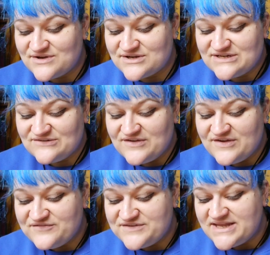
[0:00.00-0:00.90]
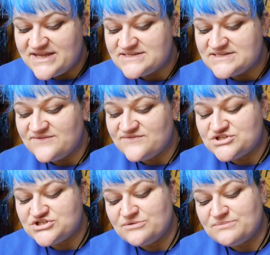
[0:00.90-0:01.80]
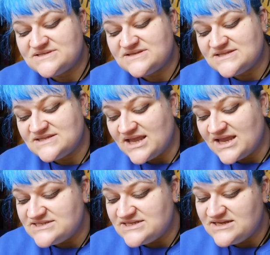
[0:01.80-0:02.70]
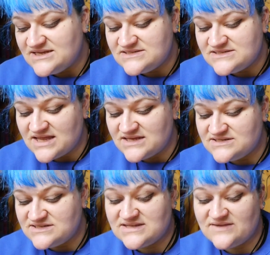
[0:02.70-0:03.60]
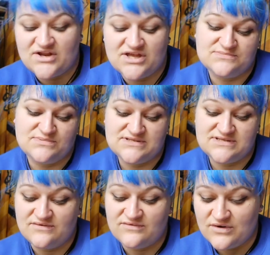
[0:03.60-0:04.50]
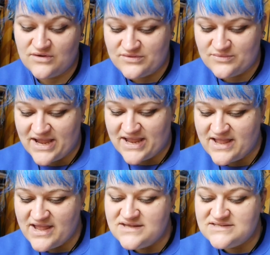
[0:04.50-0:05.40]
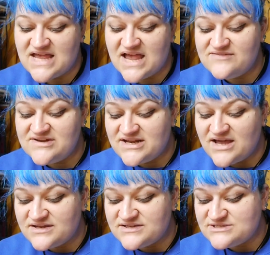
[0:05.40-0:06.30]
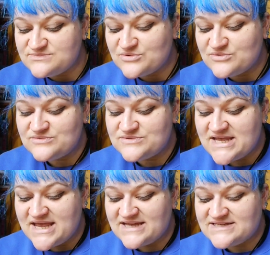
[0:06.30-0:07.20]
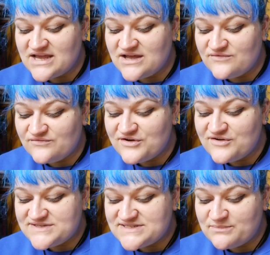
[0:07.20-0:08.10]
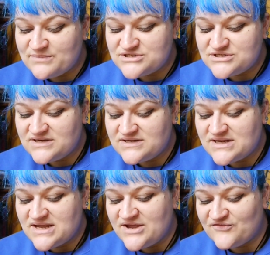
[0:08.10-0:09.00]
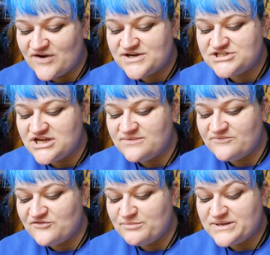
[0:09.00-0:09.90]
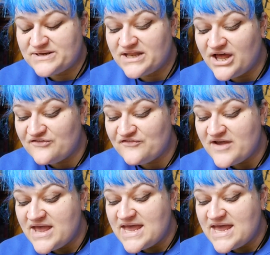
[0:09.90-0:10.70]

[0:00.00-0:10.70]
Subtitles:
in the 1950s, leaving the show business in the 80s, and the seven husbands that are along the way. So Evelyn unspools a tale of ruthless ambition, friendship, and forbidden love.